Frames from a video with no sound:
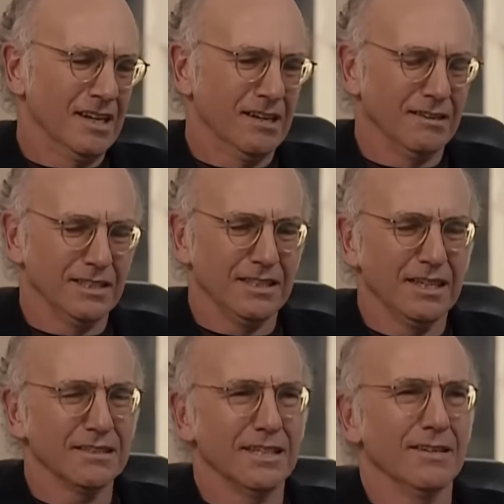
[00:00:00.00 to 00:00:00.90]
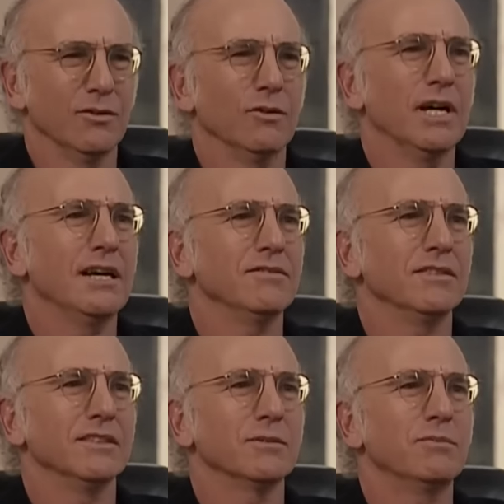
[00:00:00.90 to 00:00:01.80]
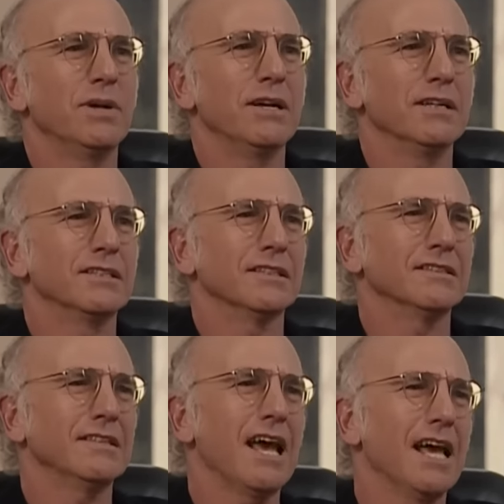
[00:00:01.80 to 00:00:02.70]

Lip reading: Oh, he doesn't have a wife and his parents are dead.